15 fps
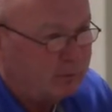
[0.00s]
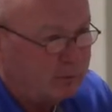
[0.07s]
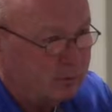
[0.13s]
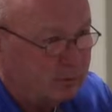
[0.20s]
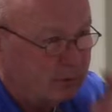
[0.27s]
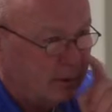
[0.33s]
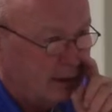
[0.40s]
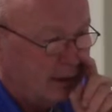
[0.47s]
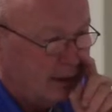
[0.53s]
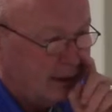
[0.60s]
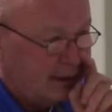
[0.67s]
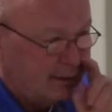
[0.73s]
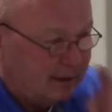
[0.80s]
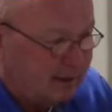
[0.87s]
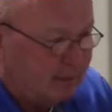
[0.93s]
rule.
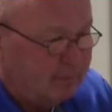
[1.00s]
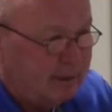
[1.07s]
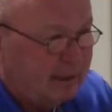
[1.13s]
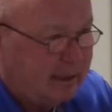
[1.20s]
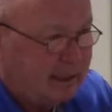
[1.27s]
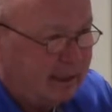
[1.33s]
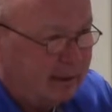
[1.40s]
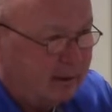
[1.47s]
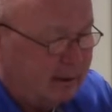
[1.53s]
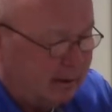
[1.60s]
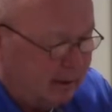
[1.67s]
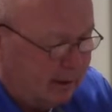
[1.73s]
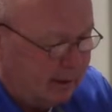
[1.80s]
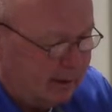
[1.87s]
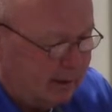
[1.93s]
That's a biggie.
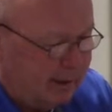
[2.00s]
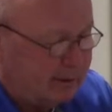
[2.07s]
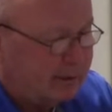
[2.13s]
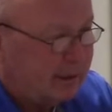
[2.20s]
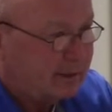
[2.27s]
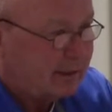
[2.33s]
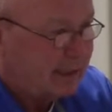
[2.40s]
And that's